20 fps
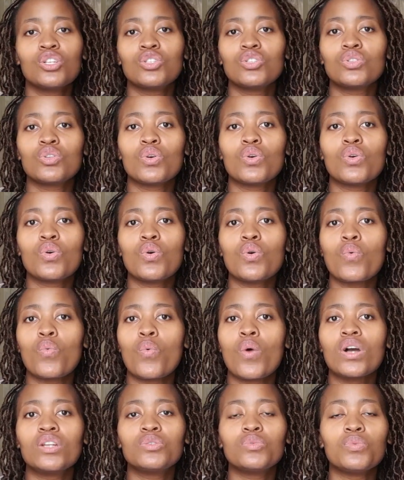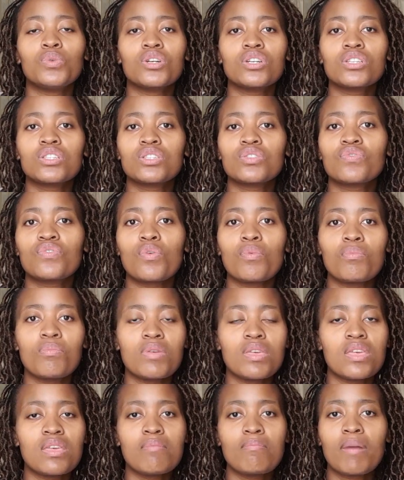So what works for
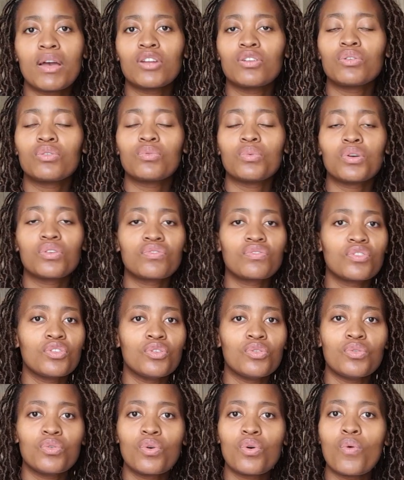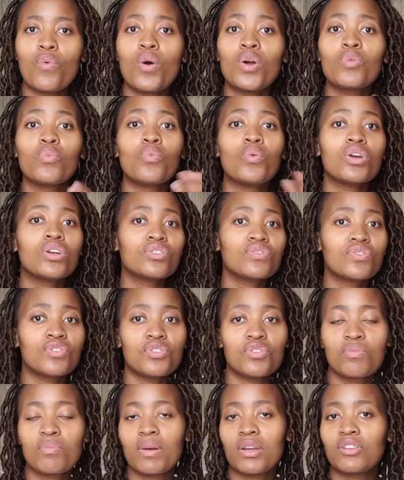me might not work for you, or what worked for
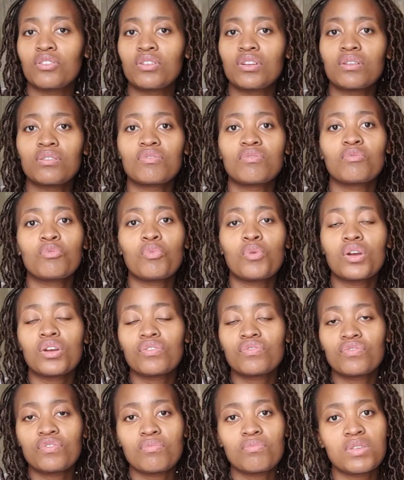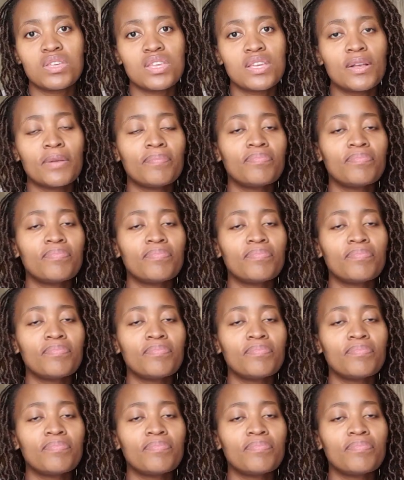you might not work for me.